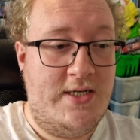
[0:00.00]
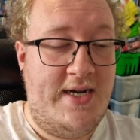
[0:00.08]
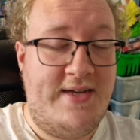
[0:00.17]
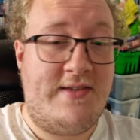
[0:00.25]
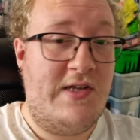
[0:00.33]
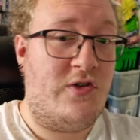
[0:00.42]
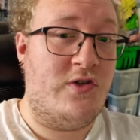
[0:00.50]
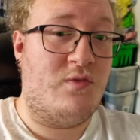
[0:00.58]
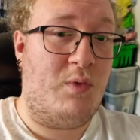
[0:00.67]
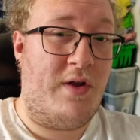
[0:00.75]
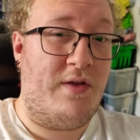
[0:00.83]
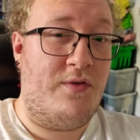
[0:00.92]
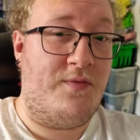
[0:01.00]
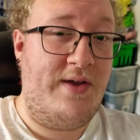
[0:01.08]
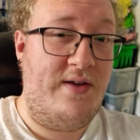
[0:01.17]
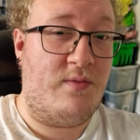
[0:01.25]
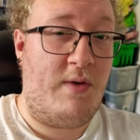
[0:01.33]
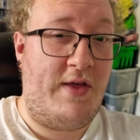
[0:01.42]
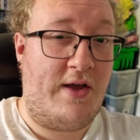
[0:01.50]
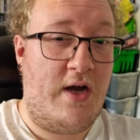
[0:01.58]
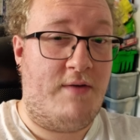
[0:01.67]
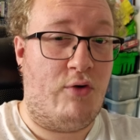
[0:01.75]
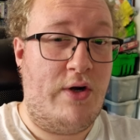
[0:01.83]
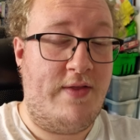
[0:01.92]
Is this just one of those things where they're
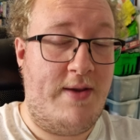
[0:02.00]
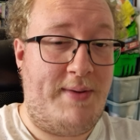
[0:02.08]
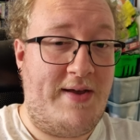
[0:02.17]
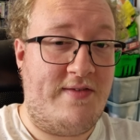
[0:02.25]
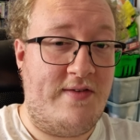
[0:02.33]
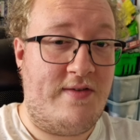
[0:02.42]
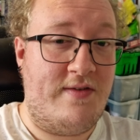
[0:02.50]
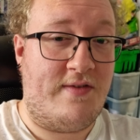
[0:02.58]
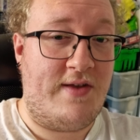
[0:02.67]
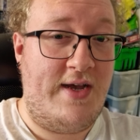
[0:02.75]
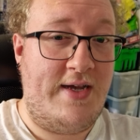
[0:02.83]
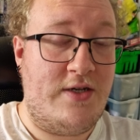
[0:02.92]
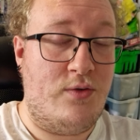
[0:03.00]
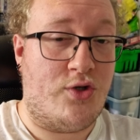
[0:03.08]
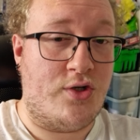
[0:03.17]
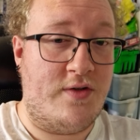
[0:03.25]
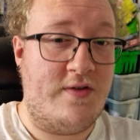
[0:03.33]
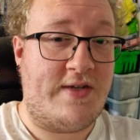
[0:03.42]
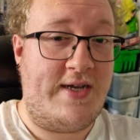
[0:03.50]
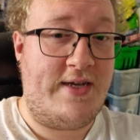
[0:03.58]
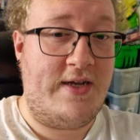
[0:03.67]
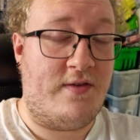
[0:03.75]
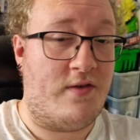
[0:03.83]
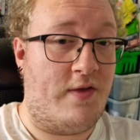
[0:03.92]
covering their bases and saying you shouldn't
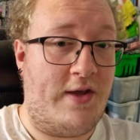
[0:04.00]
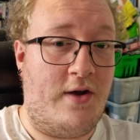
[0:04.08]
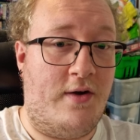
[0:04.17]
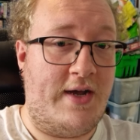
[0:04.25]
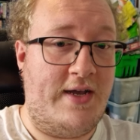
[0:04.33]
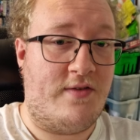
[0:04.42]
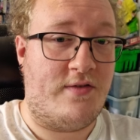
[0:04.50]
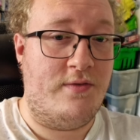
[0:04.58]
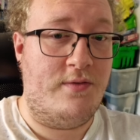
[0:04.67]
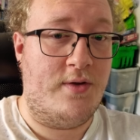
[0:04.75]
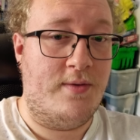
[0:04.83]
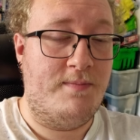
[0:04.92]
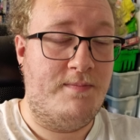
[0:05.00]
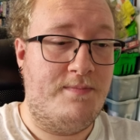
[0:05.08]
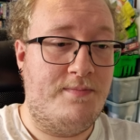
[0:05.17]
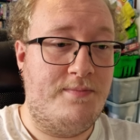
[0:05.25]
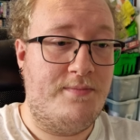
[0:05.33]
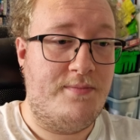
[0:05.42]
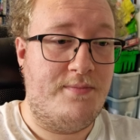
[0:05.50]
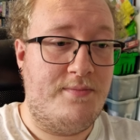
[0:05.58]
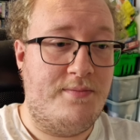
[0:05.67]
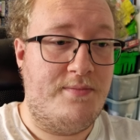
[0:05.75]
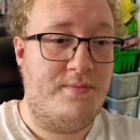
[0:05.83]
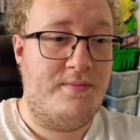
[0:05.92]
take it so they can't get sued?
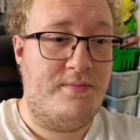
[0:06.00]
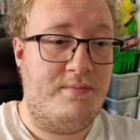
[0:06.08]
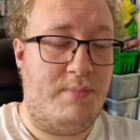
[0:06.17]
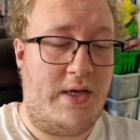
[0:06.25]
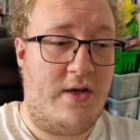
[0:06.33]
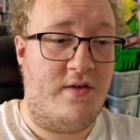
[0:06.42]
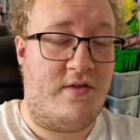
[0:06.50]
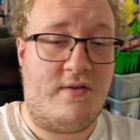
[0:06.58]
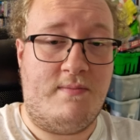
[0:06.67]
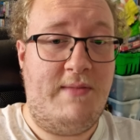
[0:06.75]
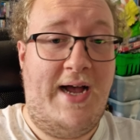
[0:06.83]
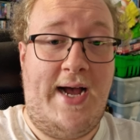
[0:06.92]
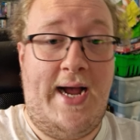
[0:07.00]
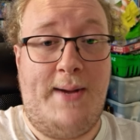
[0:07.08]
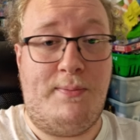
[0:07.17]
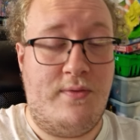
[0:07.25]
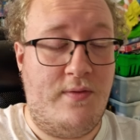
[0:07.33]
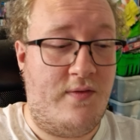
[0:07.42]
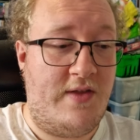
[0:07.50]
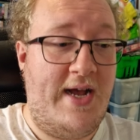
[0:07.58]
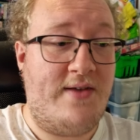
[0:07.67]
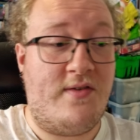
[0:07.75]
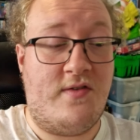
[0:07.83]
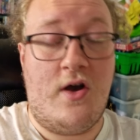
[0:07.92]
Because that happens. The
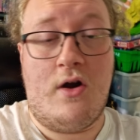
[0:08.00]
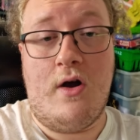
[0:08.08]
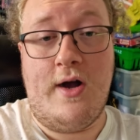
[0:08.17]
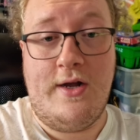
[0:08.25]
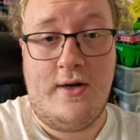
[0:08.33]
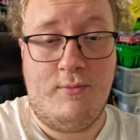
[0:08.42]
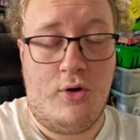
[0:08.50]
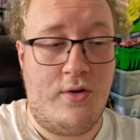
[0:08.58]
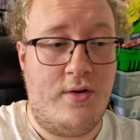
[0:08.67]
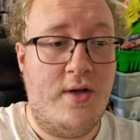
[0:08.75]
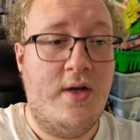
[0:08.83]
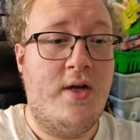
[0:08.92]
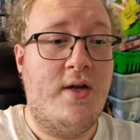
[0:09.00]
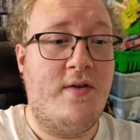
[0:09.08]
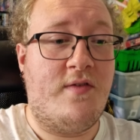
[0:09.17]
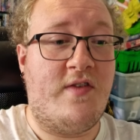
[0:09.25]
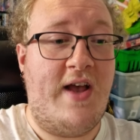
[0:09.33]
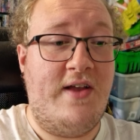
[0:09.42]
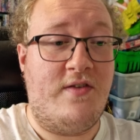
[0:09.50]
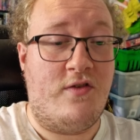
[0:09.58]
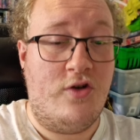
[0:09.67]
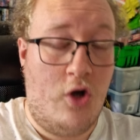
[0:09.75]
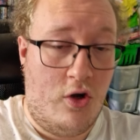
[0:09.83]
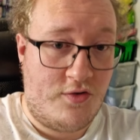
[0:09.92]
SSRI I'm on says
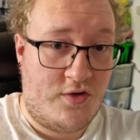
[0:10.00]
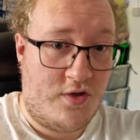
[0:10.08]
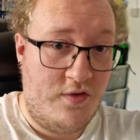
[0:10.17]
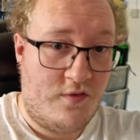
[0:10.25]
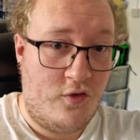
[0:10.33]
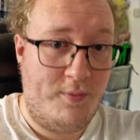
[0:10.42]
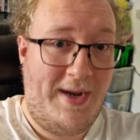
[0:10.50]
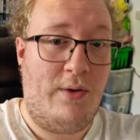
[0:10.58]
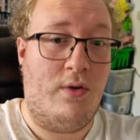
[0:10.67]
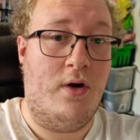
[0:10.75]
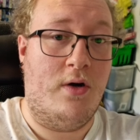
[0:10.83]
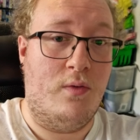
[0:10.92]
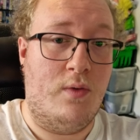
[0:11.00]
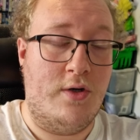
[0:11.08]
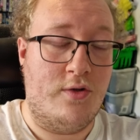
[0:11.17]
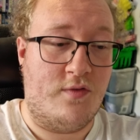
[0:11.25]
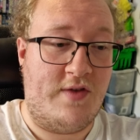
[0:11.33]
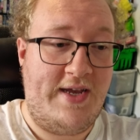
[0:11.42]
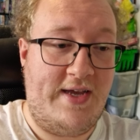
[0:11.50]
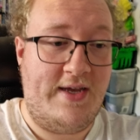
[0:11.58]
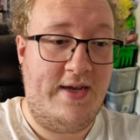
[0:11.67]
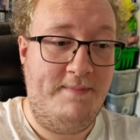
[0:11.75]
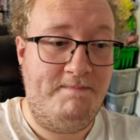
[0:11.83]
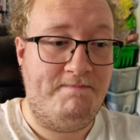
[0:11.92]
not to consume alcohol while you're taking
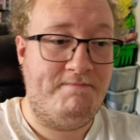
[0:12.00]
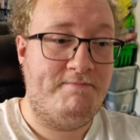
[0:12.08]
it.